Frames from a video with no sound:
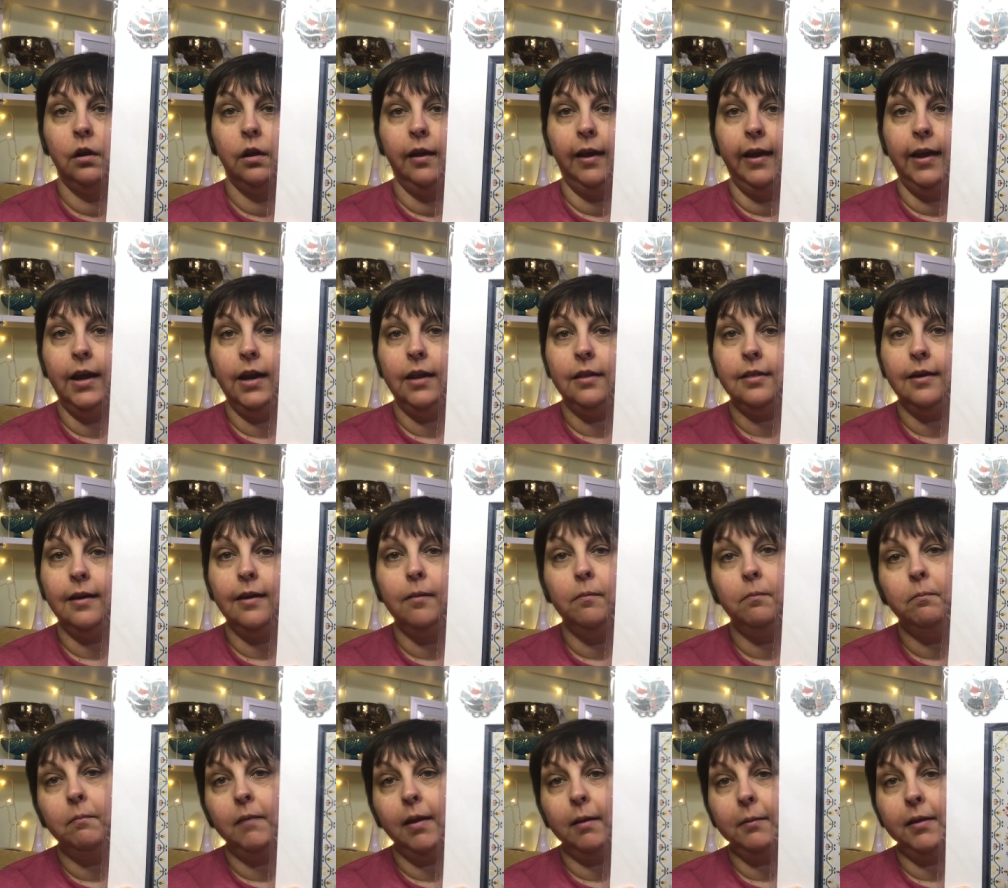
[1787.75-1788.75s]
And I thought
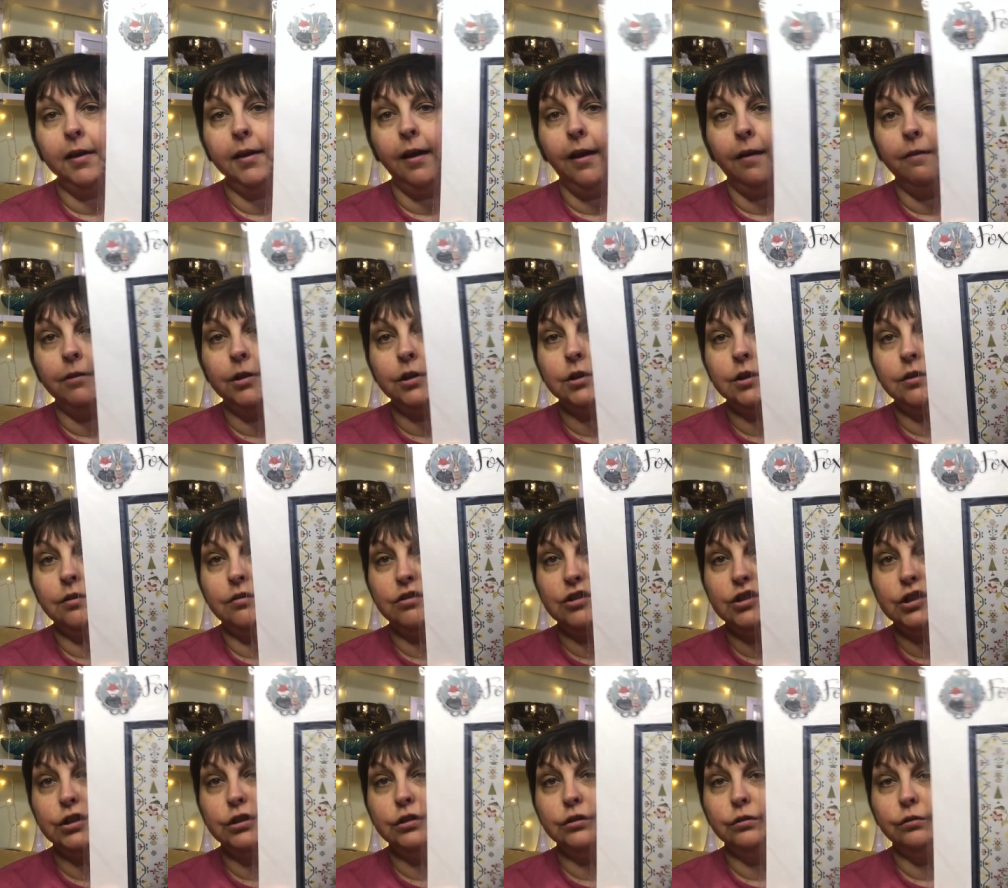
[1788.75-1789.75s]
maybe I would just
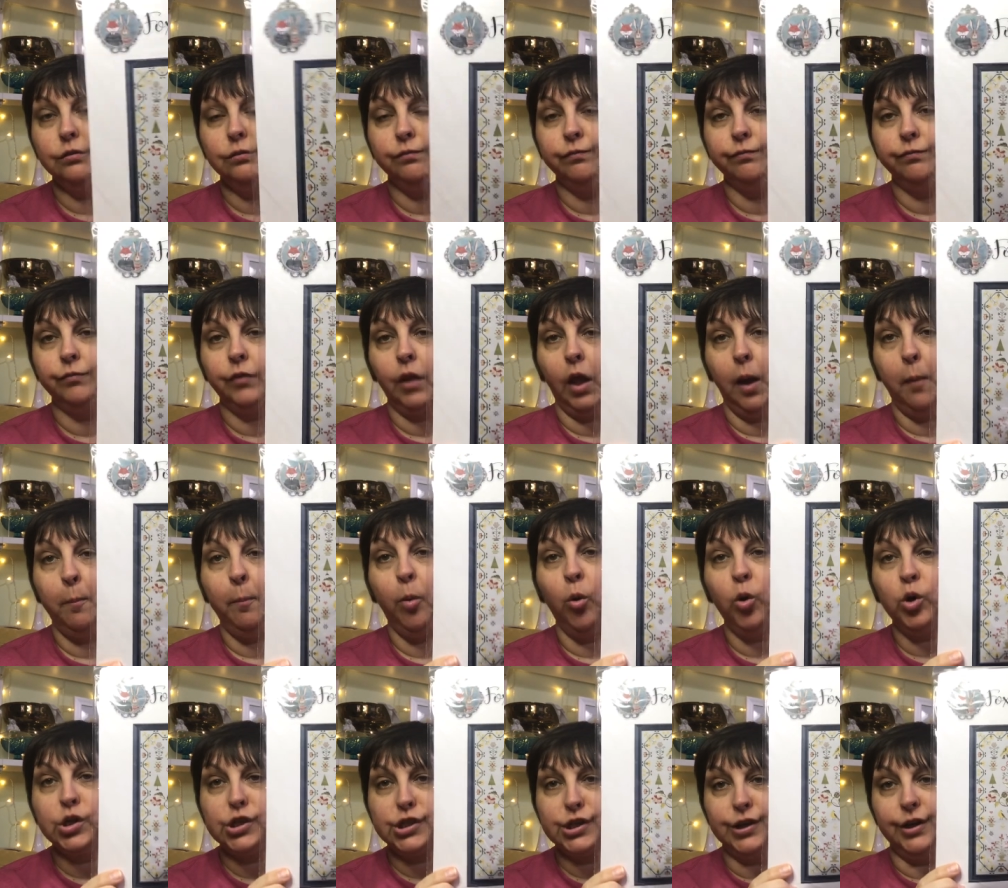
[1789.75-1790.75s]
do a
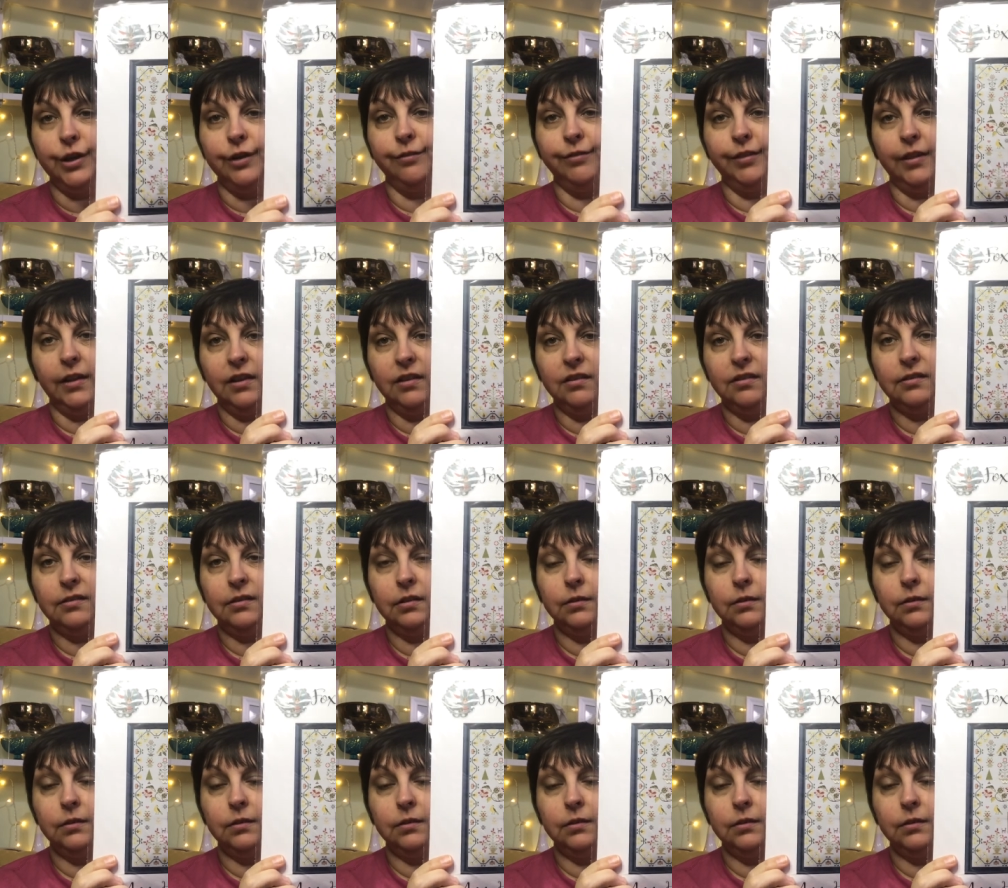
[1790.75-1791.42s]
portion of this.